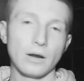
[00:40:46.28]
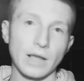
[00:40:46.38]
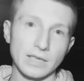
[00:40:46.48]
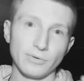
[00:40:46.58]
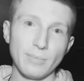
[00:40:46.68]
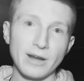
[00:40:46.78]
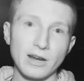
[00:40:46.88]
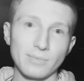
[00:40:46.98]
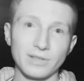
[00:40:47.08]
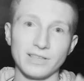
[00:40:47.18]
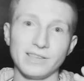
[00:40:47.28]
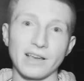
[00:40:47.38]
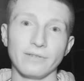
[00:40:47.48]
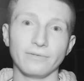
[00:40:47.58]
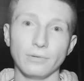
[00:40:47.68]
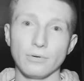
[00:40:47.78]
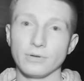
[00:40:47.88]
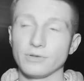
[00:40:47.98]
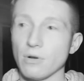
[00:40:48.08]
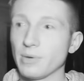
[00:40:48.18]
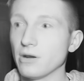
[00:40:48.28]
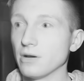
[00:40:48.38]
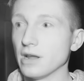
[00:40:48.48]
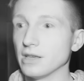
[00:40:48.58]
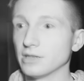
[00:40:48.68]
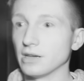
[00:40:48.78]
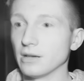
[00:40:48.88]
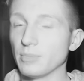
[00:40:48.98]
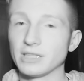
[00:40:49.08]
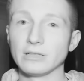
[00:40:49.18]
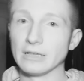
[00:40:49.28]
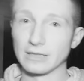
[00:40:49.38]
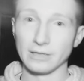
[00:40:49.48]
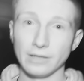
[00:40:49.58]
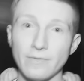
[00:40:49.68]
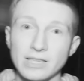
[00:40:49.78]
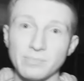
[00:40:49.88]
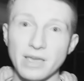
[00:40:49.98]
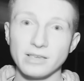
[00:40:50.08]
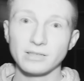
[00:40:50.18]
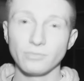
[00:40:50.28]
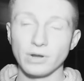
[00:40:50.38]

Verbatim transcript: All right guys, so we made it up to the second floor. So up here is uh, basically like the living space.